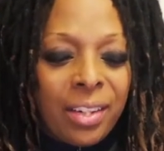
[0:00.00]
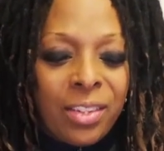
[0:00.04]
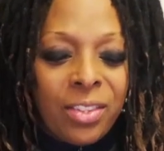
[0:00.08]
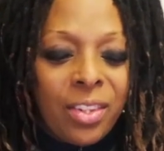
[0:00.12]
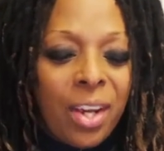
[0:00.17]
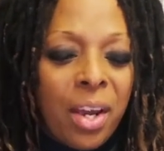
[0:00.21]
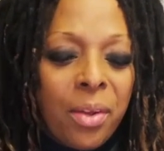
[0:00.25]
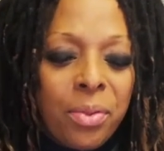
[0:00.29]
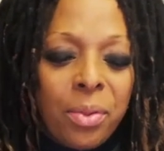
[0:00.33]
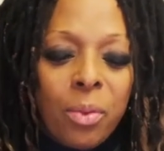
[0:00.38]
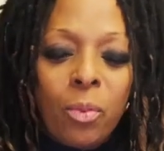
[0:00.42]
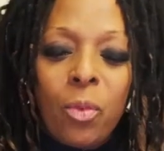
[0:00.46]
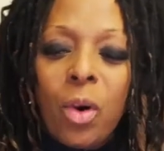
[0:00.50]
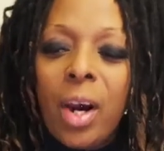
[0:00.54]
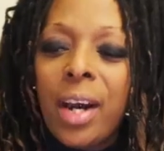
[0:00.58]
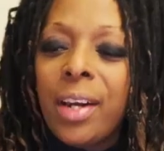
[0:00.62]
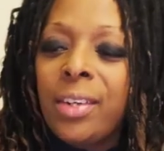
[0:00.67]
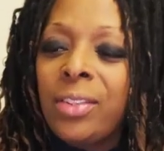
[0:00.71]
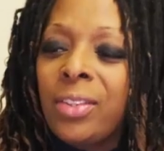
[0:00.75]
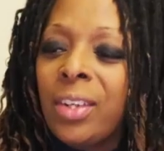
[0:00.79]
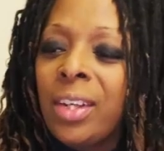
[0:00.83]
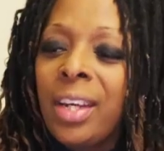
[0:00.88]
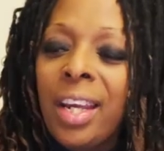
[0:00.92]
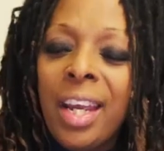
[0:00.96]
Because
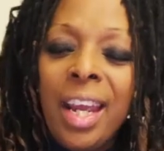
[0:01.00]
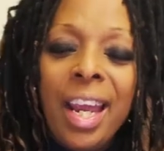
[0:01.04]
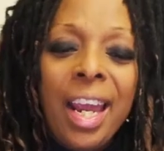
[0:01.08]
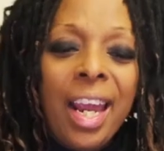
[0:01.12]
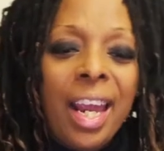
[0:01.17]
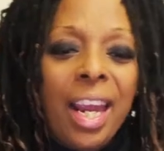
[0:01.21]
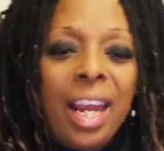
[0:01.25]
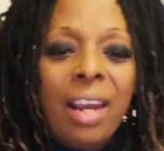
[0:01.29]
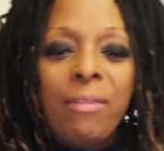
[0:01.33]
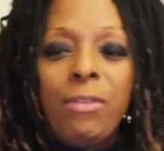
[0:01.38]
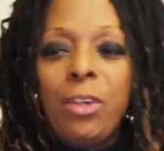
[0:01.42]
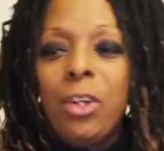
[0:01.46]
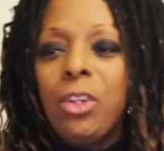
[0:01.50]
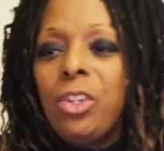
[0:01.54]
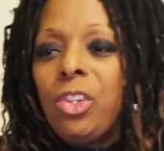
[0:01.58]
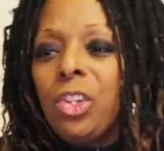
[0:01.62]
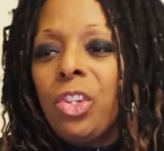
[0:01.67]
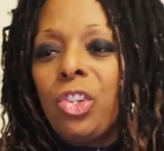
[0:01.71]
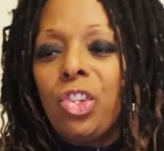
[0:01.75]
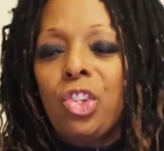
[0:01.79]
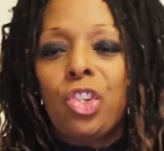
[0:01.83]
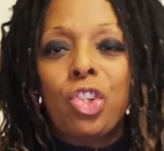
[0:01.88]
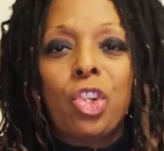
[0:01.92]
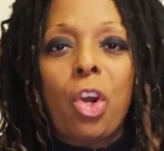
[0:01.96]
otherwise, if you're
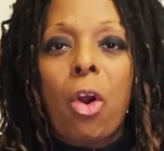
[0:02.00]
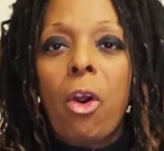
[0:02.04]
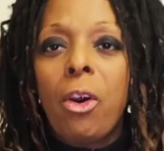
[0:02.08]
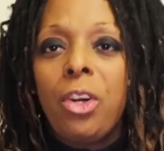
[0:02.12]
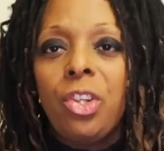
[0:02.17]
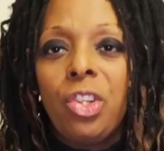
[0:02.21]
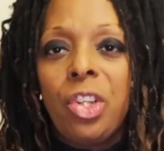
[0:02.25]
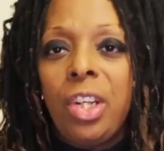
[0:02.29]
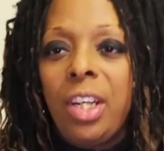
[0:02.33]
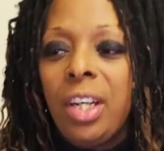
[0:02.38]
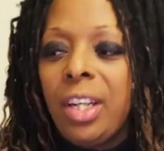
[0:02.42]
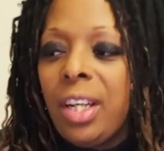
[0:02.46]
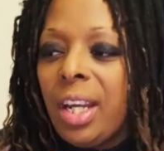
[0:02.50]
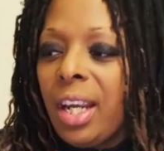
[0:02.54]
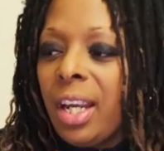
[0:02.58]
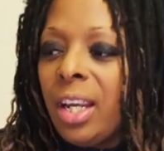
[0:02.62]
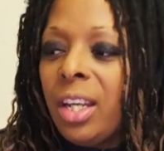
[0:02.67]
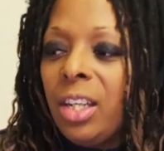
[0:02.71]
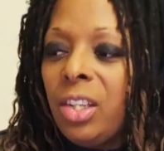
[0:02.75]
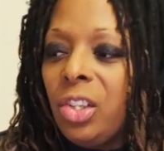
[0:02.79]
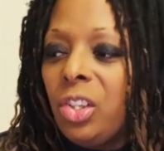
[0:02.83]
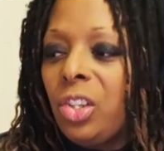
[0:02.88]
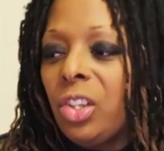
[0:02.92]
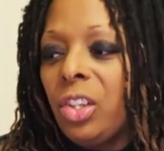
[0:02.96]
just charging it
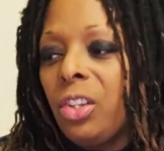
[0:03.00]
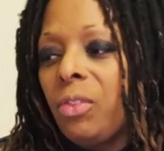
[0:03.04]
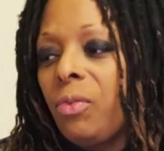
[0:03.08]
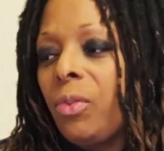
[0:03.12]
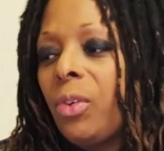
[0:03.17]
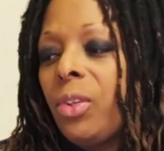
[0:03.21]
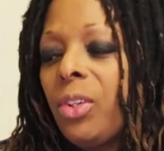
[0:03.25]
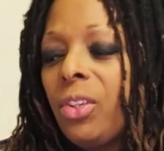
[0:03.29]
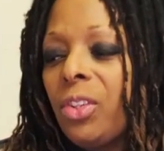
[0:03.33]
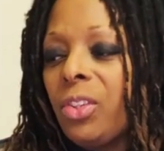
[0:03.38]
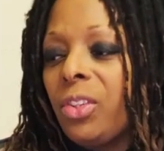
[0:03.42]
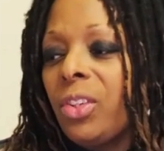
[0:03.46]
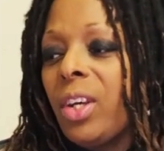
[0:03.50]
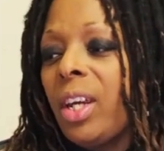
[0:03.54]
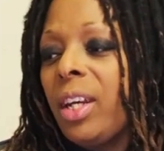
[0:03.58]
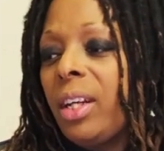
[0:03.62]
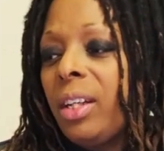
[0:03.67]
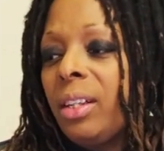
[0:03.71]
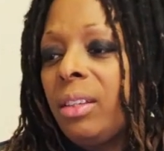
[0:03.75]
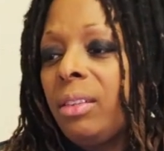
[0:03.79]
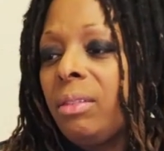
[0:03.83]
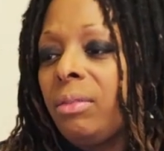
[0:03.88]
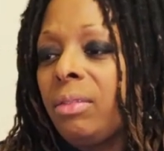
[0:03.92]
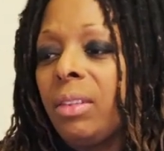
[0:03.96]
in just for the
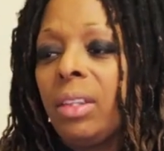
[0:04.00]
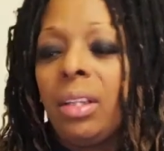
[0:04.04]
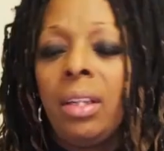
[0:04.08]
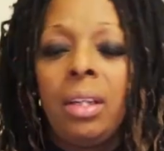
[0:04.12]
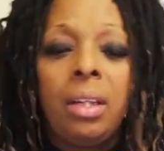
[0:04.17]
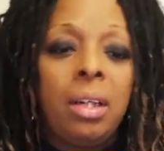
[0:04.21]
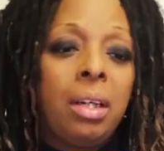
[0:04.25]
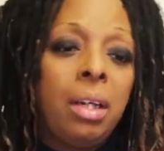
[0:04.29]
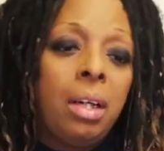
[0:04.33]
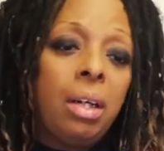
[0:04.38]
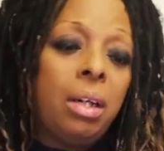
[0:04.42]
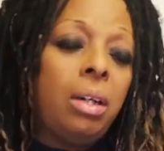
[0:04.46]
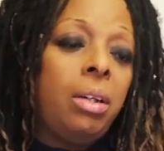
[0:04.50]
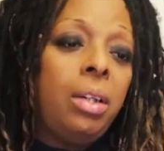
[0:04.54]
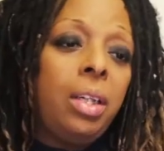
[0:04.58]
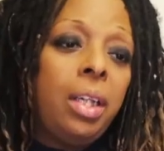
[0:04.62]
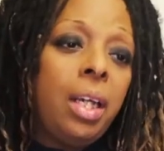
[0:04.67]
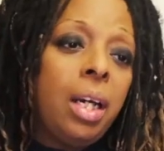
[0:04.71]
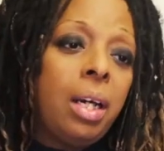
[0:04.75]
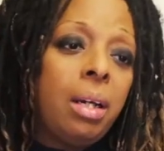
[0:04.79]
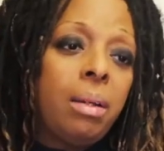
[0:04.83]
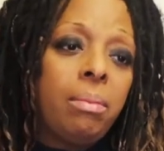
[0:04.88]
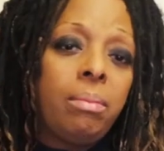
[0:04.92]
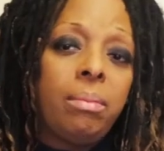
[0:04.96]
sake of, oh
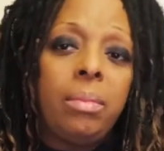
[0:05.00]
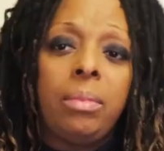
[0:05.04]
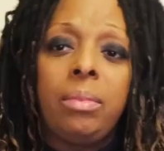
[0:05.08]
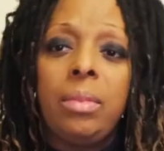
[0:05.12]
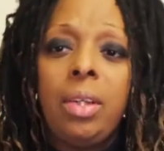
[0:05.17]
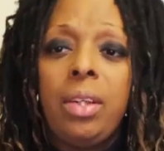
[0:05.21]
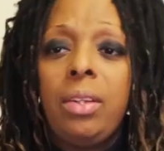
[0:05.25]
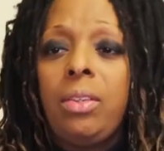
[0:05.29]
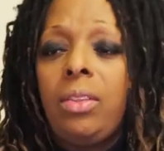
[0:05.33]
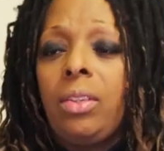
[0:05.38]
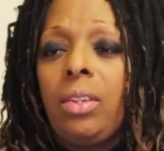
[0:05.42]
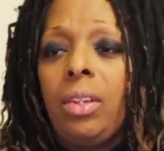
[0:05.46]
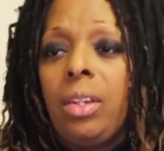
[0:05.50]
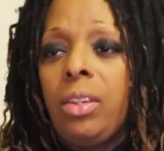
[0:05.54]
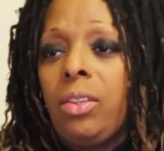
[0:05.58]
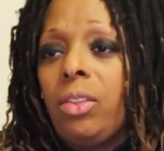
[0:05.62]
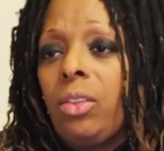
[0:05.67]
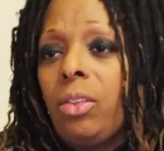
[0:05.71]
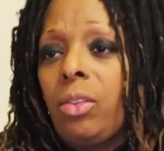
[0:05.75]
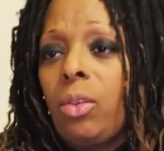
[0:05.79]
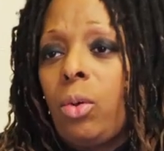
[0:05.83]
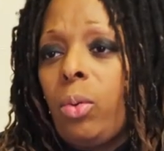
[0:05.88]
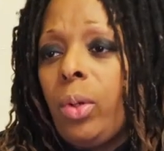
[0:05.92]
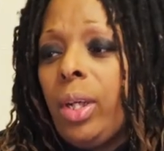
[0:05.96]
yeah,
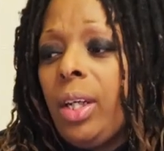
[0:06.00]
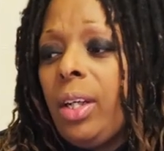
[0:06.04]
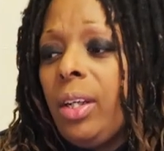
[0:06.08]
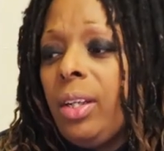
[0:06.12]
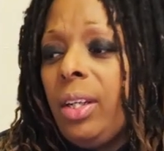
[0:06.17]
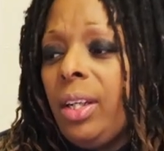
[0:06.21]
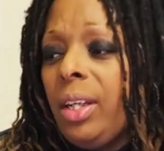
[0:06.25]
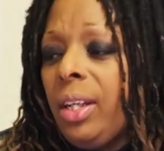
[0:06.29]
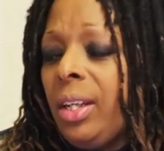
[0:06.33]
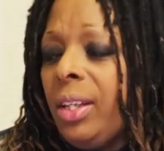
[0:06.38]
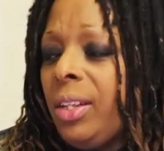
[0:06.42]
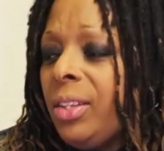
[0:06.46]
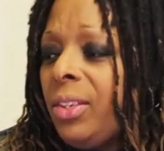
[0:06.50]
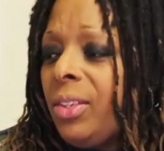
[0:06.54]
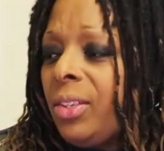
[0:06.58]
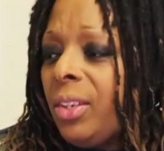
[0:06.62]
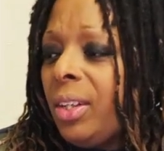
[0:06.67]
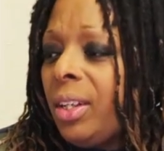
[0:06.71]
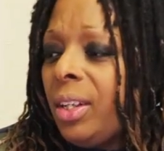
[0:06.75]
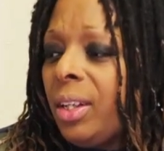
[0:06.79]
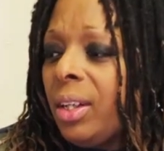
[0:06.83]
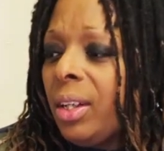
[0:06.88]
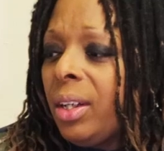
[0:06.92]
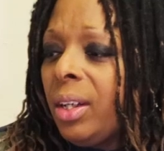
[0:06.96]
it's quick and
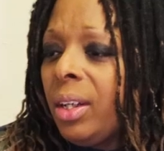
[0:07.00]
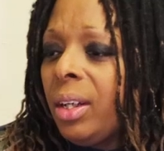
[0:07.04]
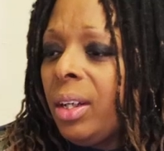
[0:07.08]
easy.